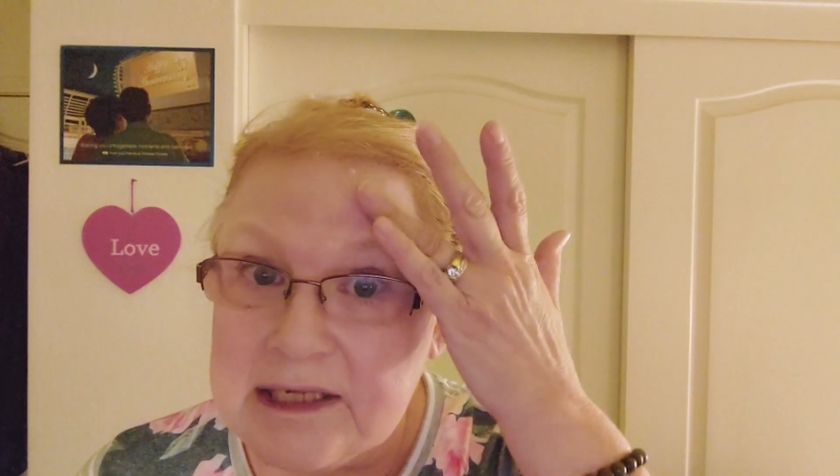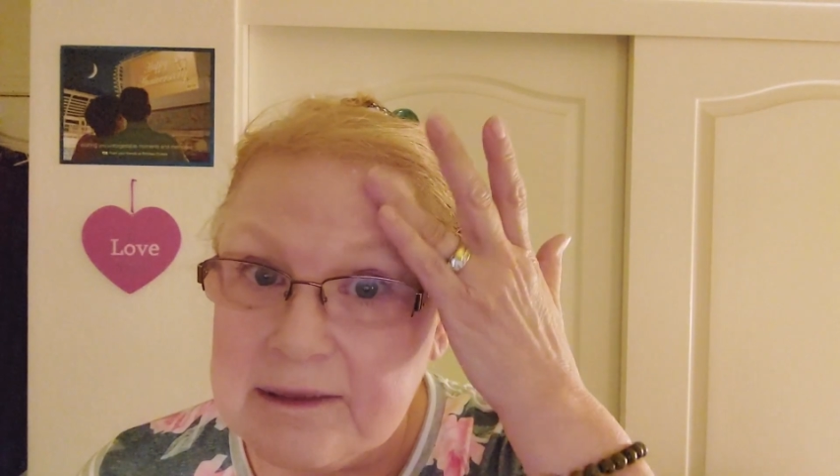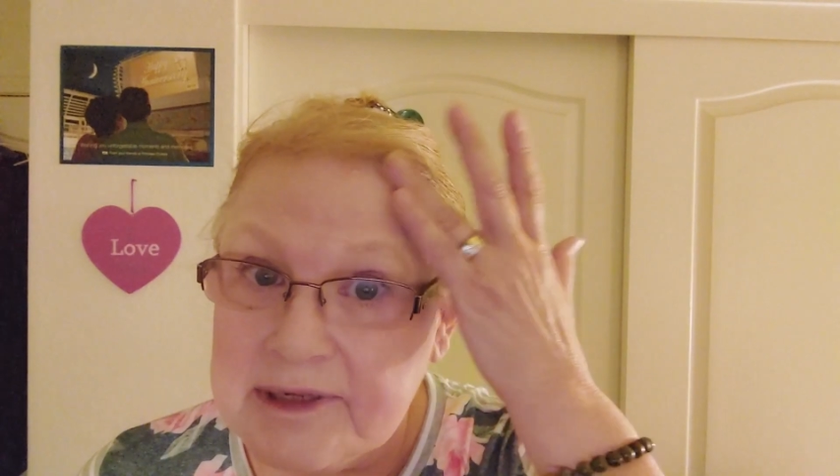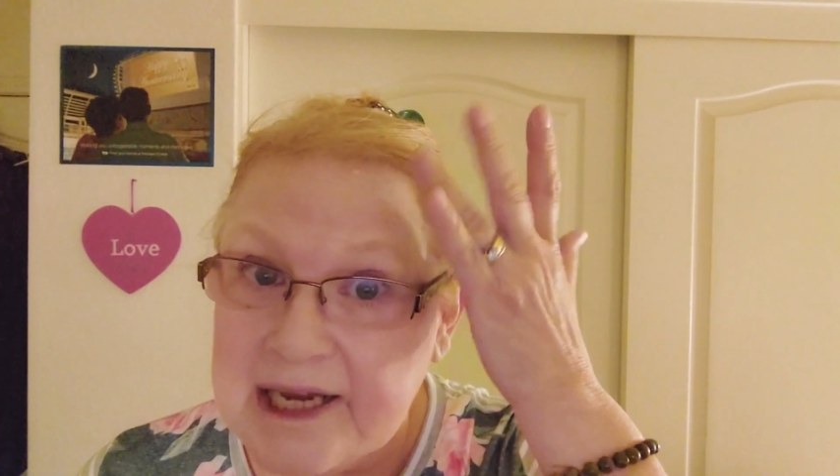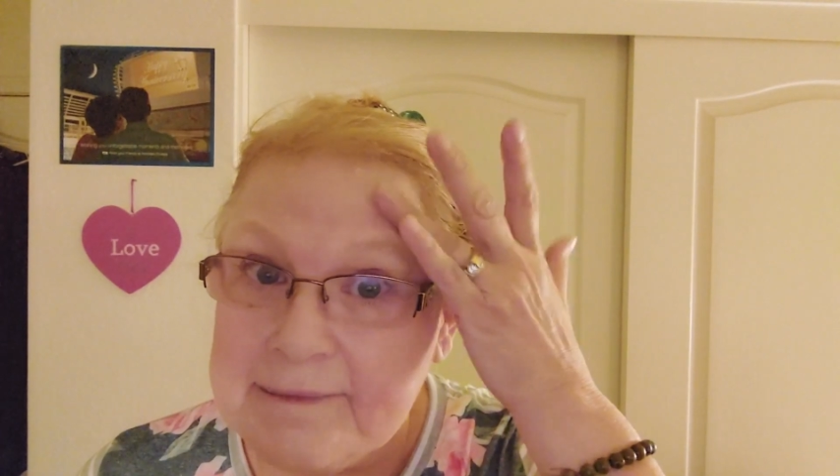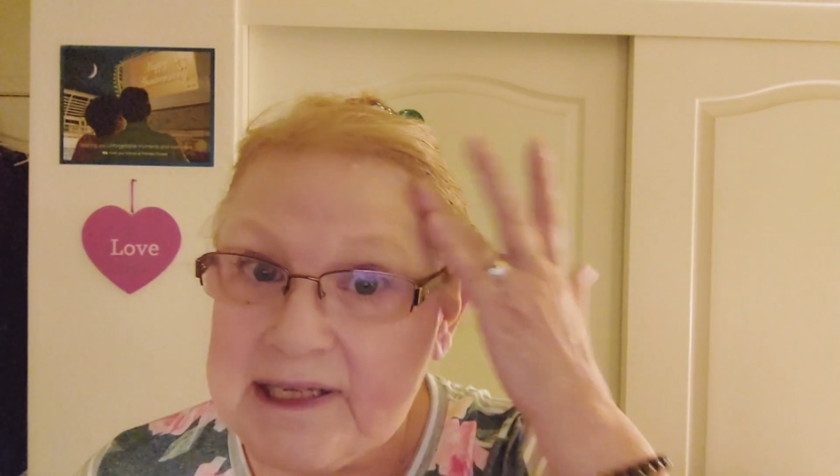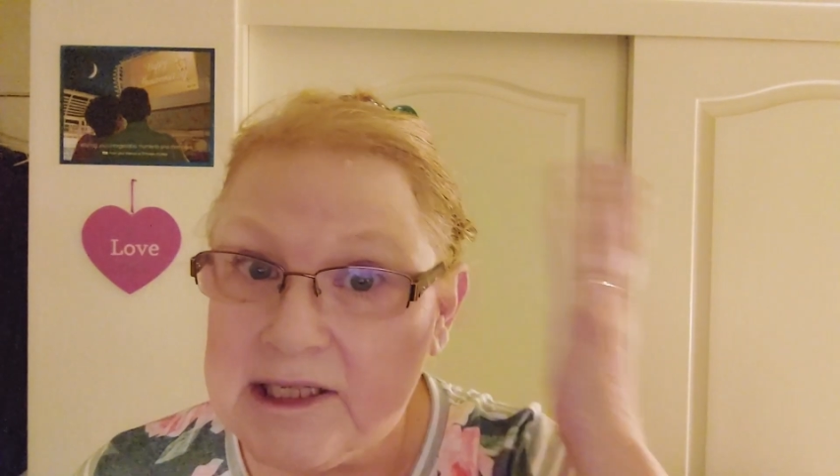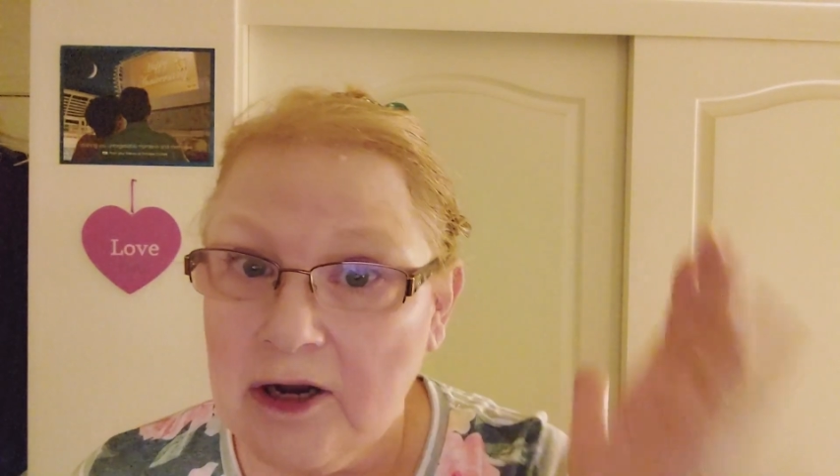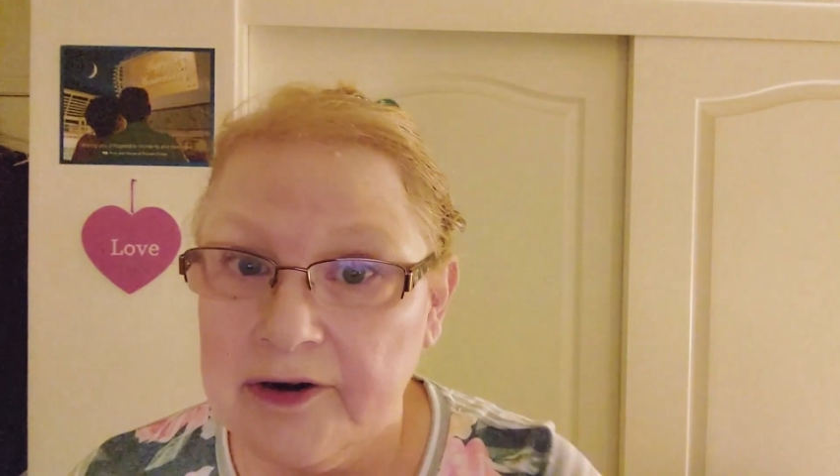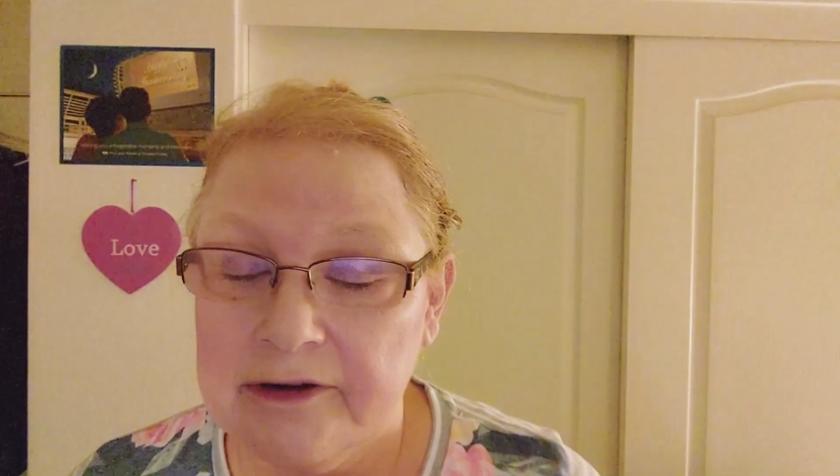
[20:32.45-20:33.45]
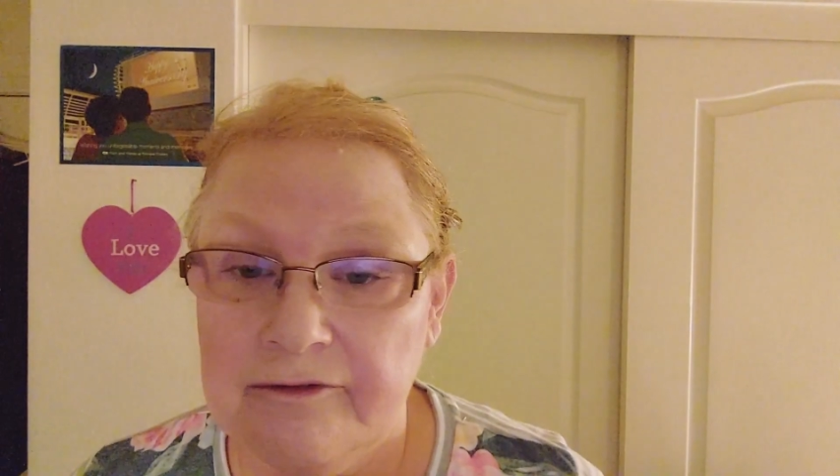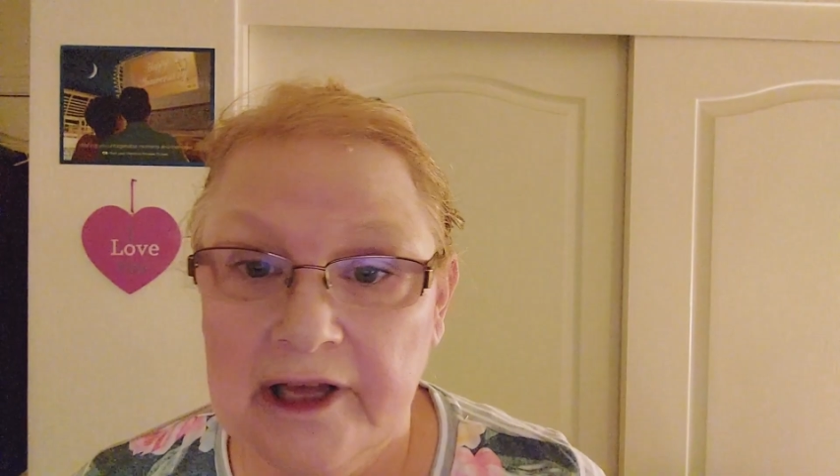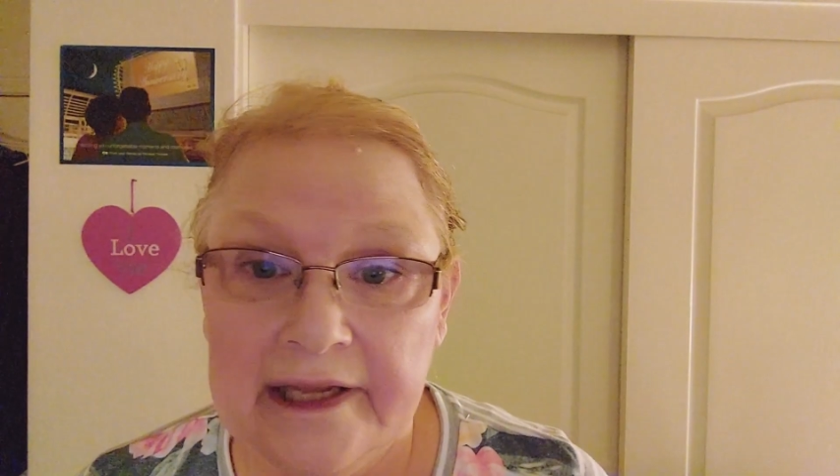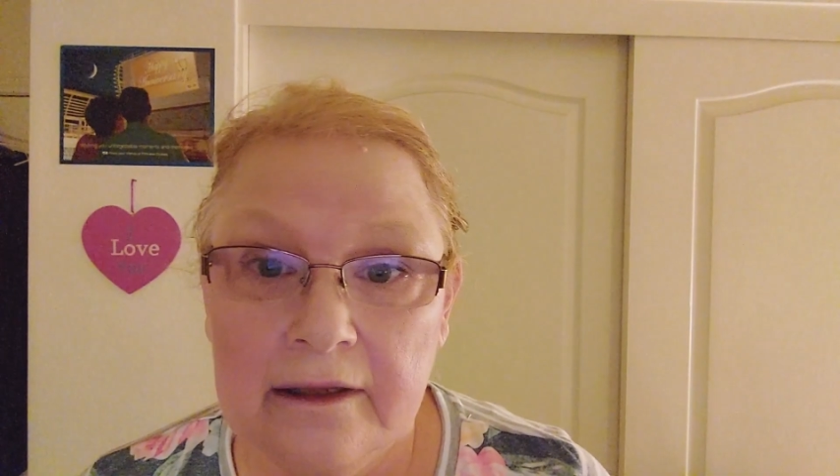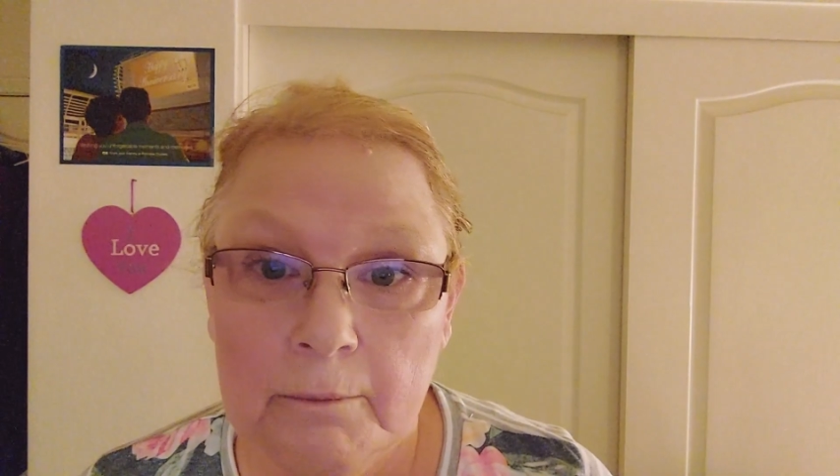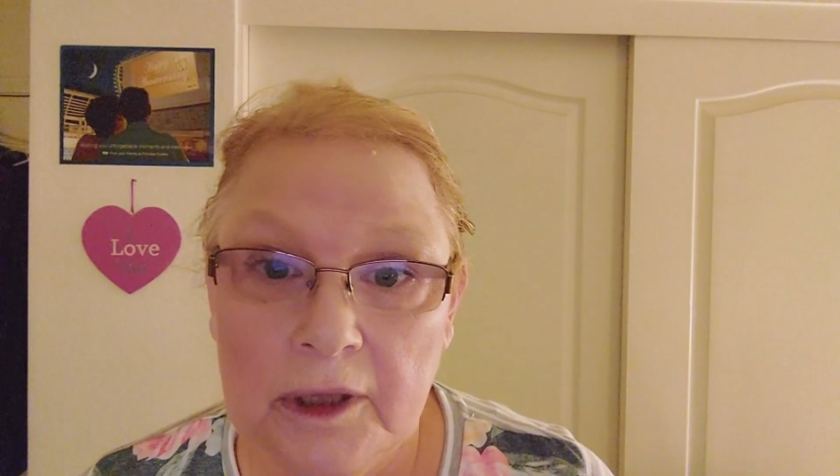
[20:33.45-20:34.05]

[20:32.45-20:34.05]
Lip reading: Sometimes it's hard to find the